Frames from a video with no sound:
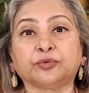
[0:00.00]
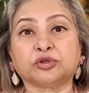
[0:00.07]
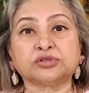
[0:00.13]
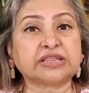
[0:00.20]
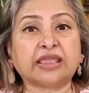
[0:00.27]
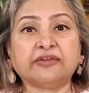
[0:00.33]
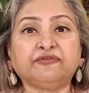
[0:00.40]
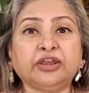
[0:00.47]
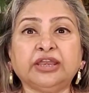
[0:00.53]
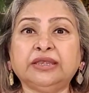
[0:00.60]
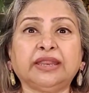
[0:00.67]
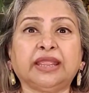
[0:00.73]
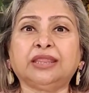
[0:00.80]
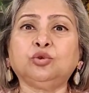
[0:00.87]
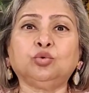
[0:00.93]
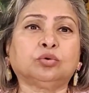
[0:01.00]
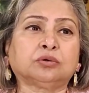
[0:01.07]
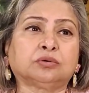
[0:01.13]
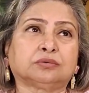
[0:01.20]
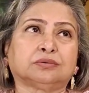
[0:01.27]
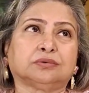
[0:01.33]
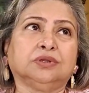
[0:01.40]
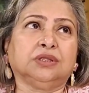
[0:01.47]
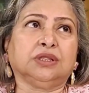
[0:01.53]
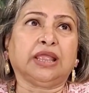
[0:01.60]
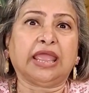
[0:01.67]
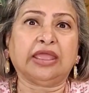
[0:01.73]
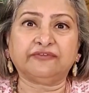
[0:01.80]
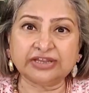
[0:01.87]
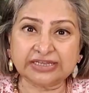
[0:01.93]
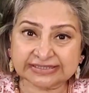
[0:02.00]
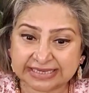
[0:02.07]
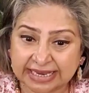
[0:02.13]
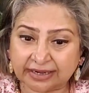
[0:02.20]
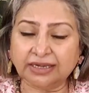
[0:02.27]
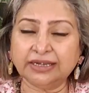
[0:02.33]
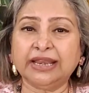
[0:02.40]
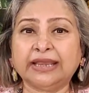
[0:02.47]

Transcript: Because every second